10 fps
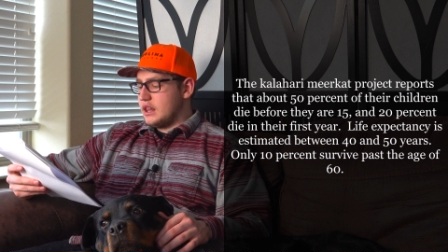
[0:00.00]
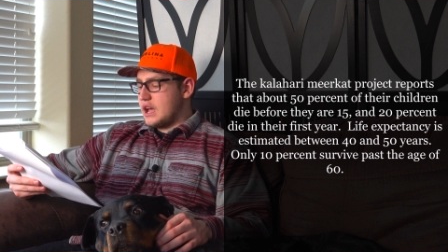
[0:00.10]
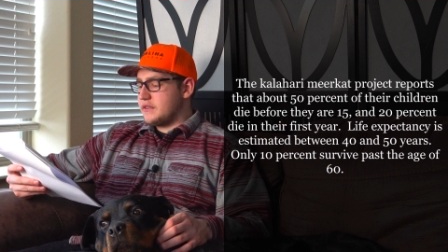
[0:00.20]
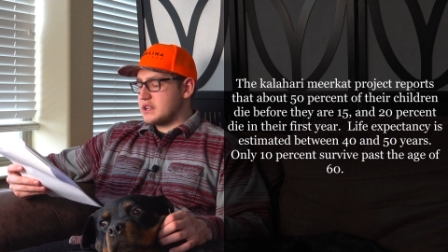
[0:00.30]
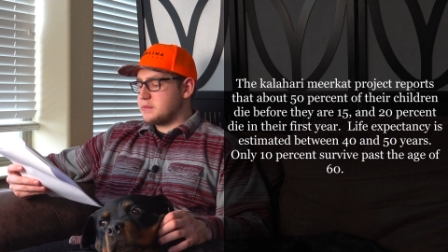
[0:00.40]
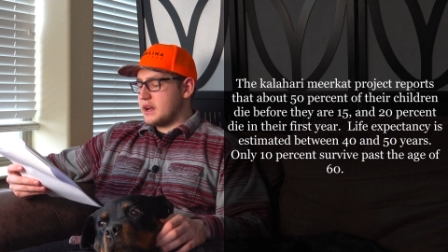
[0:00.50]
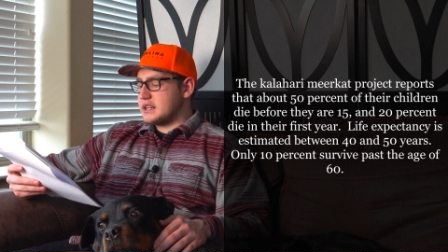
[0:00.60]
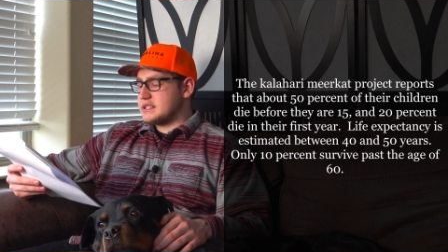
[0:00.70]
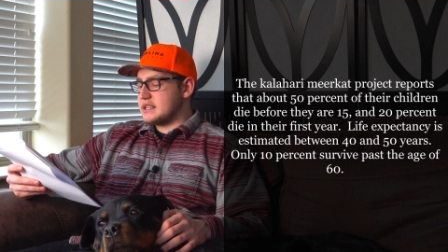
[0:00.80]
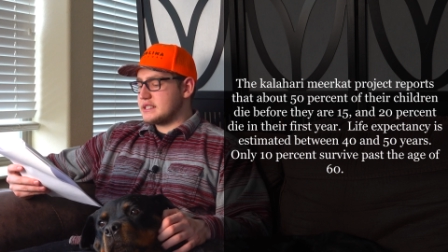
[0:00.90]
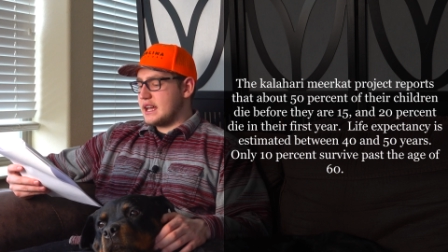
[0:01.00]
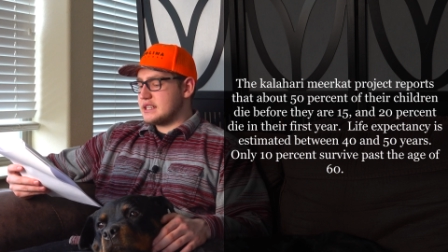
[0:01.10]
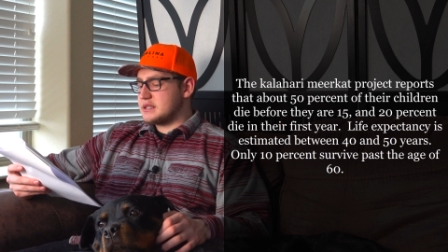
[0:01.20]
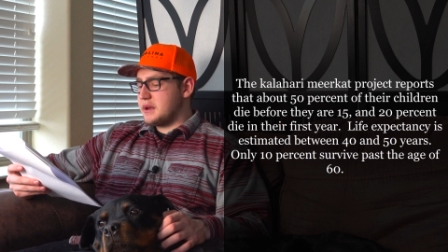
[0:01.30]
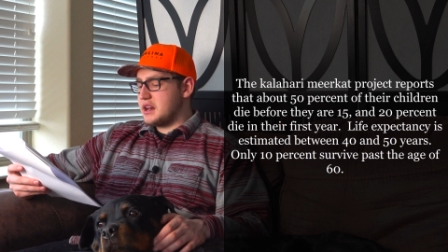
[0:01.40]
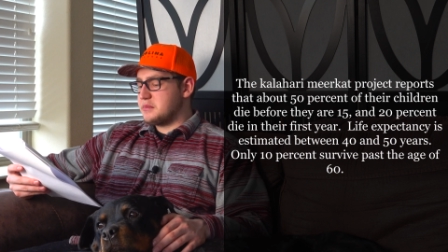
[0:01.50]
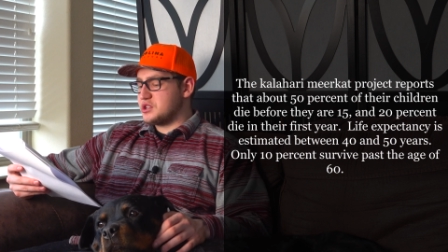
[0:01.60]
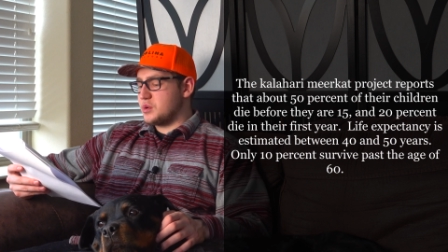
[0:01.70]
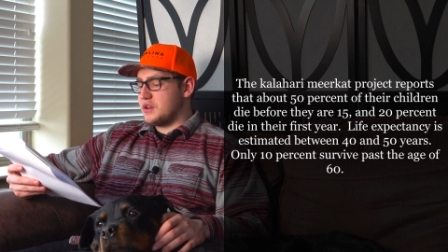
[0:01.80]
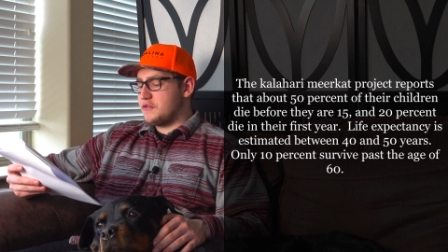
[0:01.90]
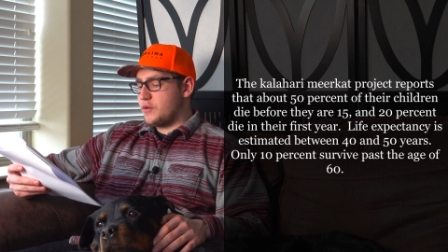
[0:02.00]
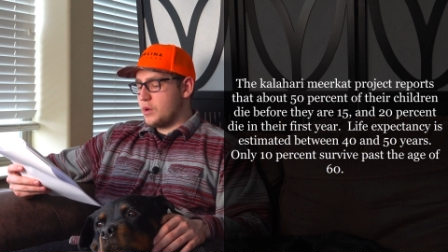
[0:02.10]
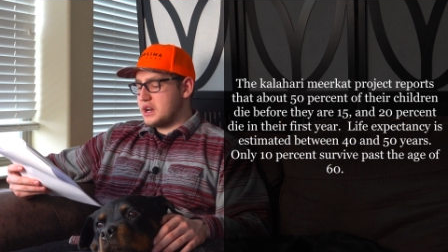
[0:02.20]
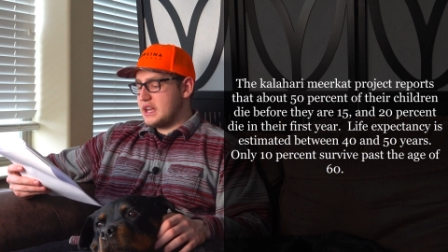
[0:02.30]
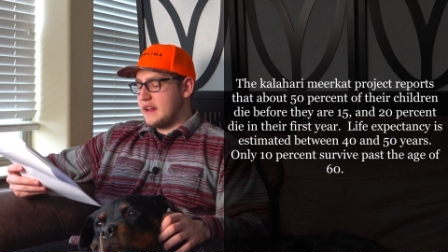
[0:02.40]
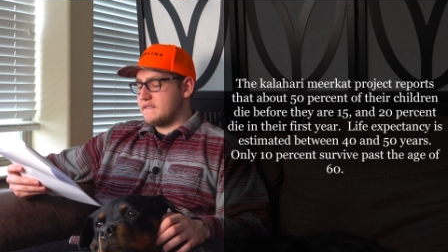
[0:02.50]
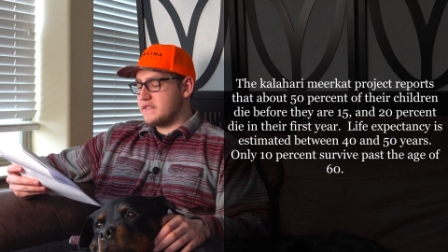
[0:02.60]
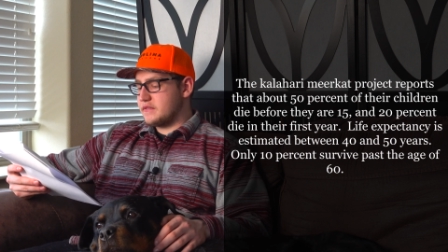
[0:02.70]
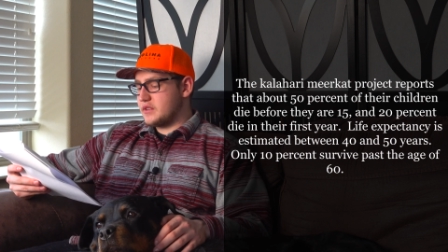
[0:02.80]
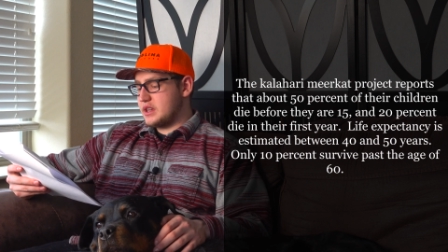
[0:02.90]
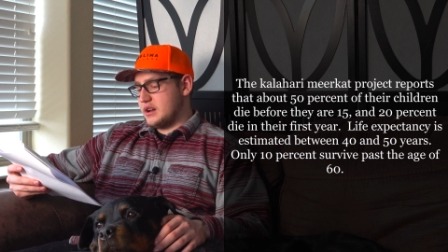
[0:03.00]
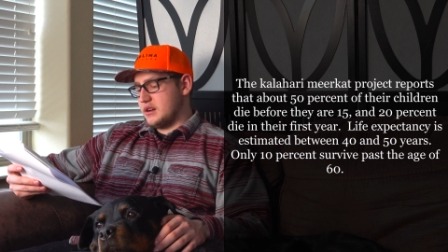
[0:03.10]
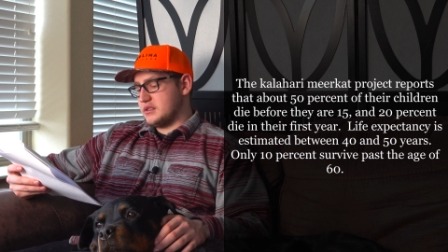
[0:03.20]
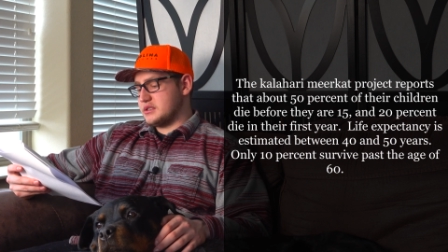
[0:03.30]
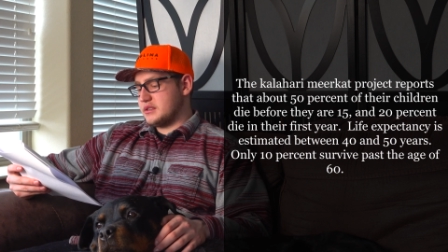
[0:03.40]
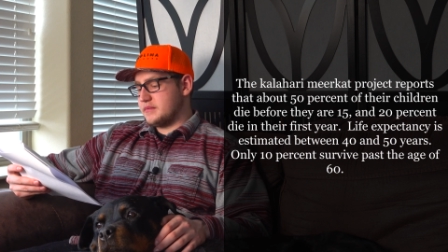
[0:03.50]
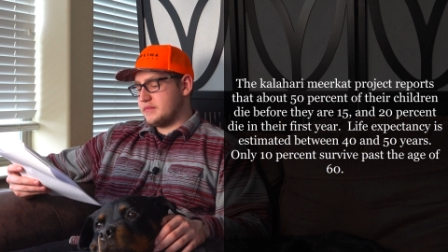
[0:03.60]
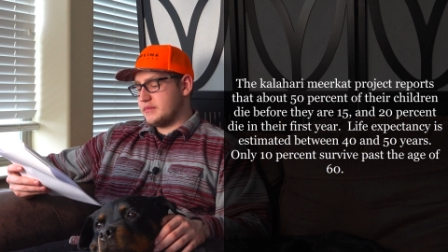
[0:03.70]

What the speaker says: Life expectancy is estimated between 40 and 50 years.